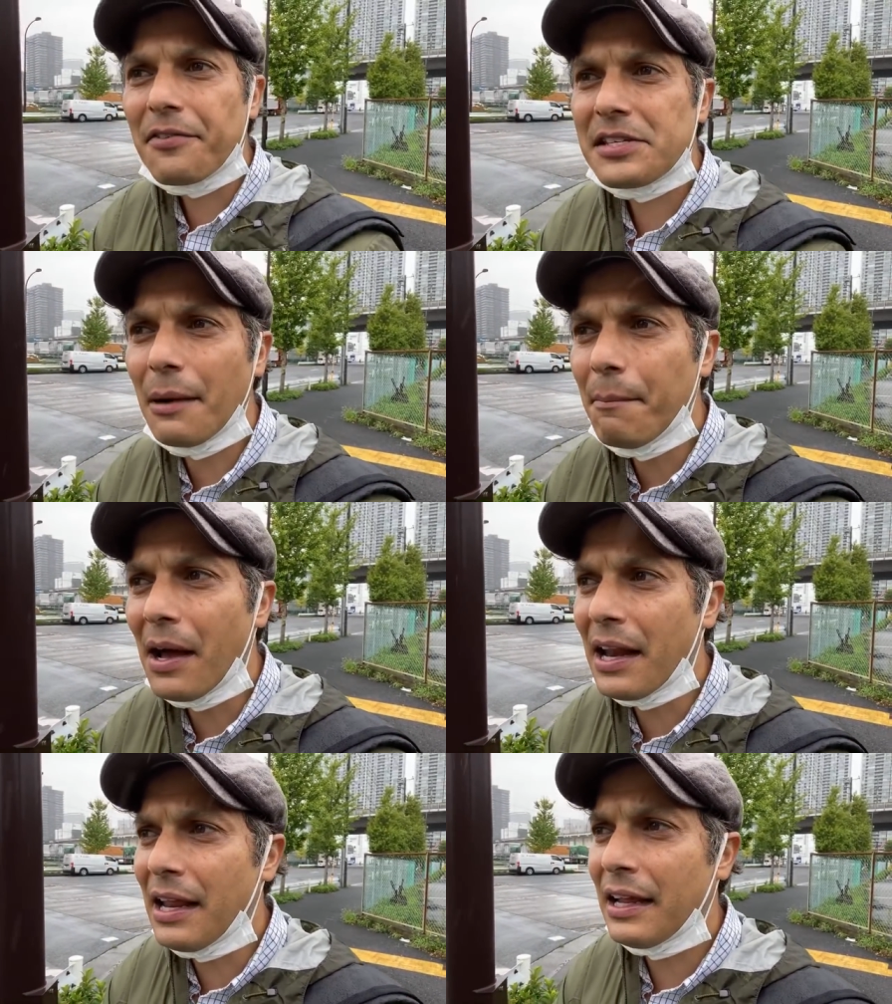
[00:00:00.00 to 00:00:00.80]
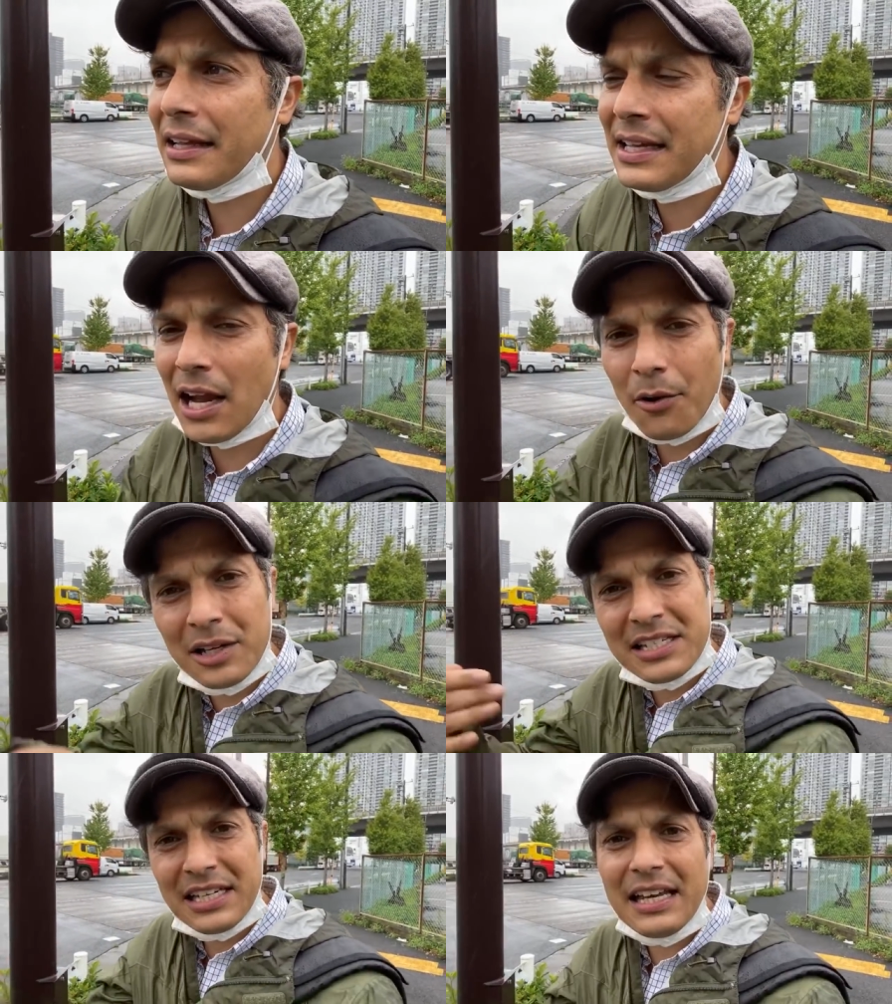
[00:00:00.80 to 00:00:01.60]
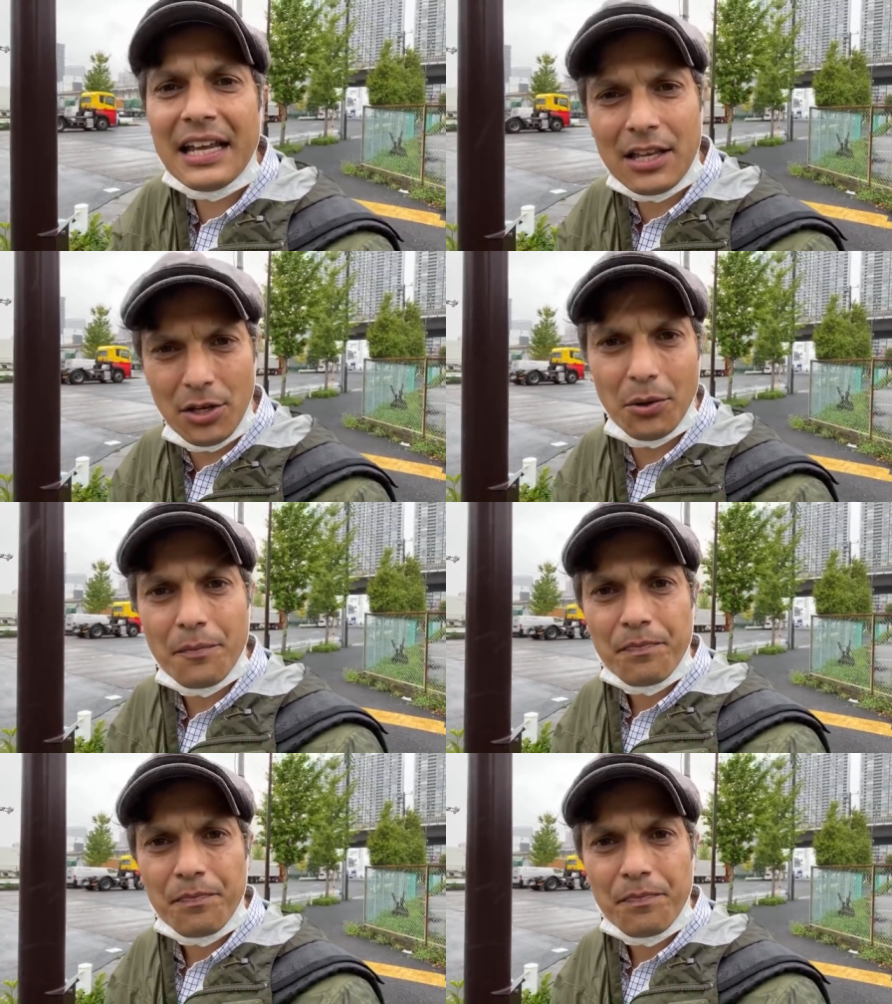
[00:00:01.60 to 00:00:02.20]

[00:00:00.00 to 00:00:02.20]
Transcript: somebody guaranteeing you.